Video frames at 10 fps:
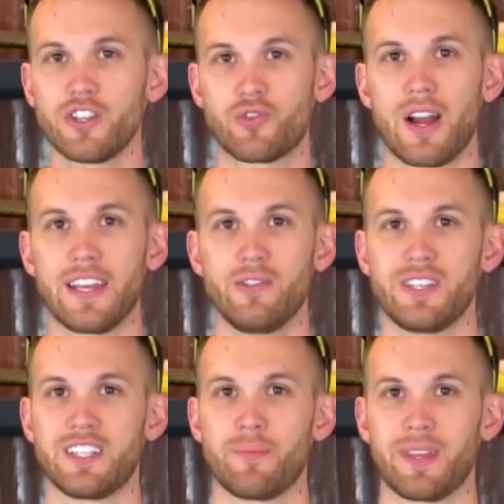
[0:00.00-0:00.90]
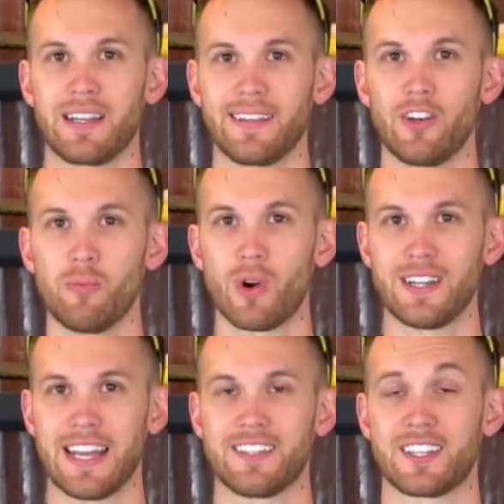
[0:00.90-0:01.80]
to try using something a little more
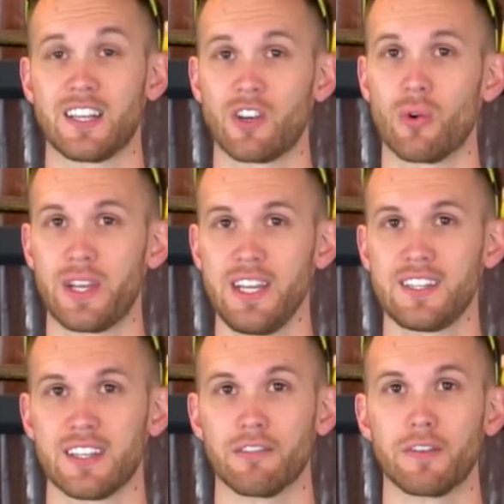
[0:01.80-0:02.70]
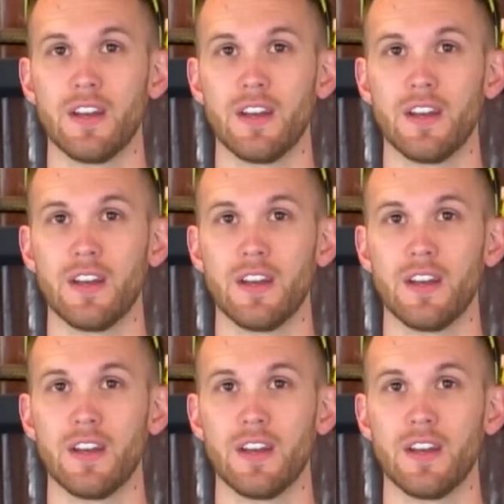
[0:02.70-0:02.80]
dense and cohesive.